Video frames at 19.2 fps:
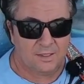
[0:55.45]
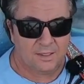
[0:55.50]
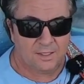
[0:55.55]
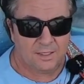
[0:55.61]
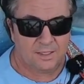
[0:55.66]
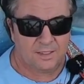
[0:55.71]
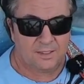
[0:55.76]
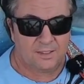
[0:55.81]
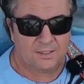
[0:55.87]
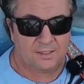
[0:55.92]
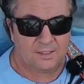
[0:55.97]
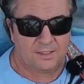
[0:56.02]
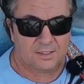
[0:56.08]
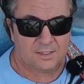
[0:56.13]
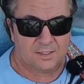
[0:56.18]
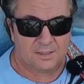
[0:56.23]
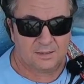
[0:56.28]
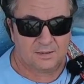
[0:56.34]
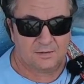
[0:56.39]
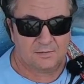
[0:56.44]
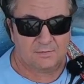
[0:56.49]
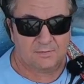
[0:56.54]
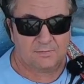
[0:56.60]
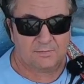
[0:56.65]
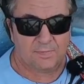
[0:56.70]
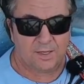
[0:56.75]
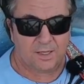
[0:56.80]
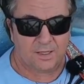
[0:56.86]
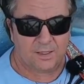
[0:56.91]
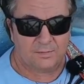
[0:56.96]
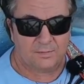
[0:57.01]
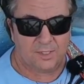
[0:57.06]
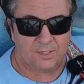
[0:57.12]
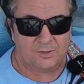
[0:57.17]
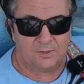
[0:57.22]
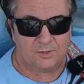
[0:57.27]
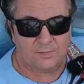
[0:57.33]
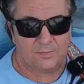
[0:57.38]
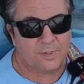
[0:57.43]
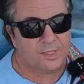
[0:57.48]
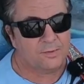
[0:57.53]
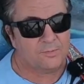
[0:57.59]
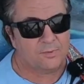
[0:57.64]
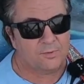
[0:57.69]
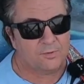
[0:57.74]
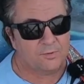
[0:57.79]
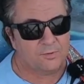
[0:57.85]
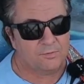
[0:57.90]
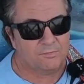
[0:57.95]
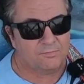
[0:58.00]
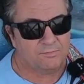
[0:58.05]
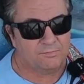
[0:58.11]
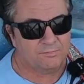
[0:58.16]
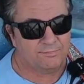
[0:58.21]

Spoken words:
hideous parliamentary people,